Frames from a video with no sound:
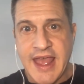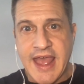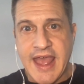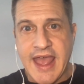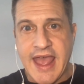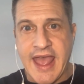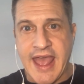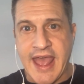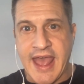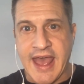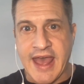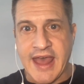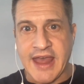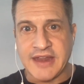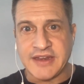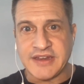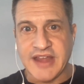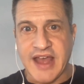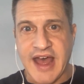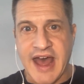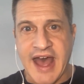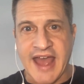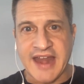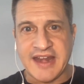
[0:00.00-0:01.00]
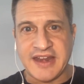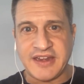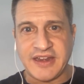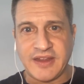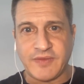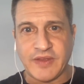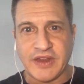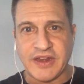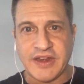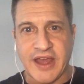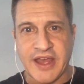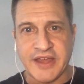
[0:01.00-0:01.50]
And I didn't
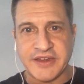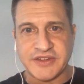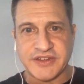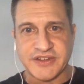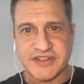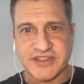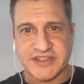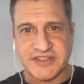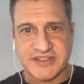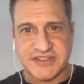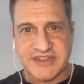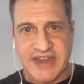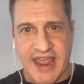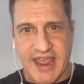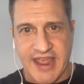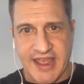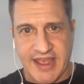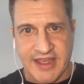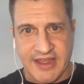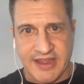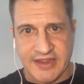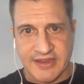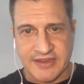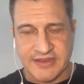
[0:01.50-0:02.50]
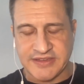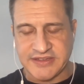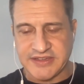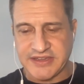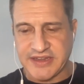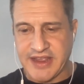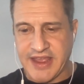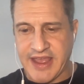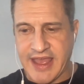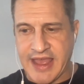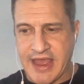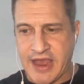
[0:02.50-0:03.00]
even understand
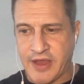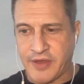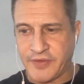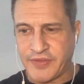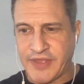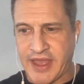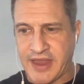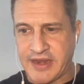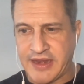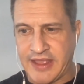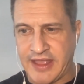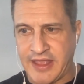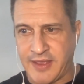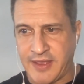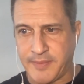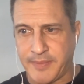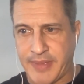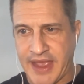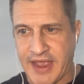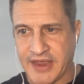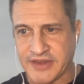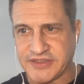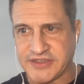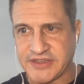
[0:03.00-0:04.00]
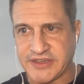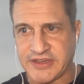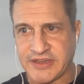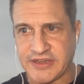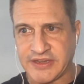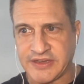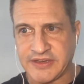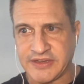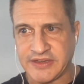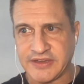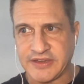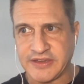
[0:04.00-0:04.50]
how that
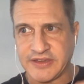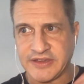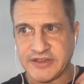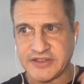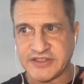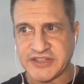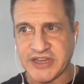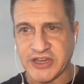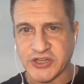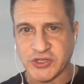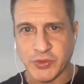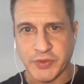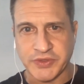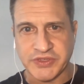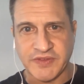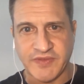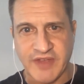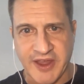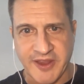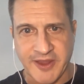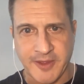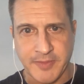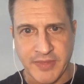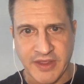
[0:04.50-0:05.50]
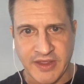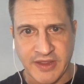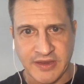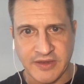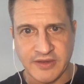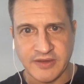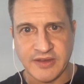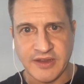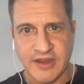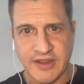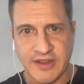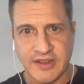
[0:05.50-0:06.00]
impacted sexual development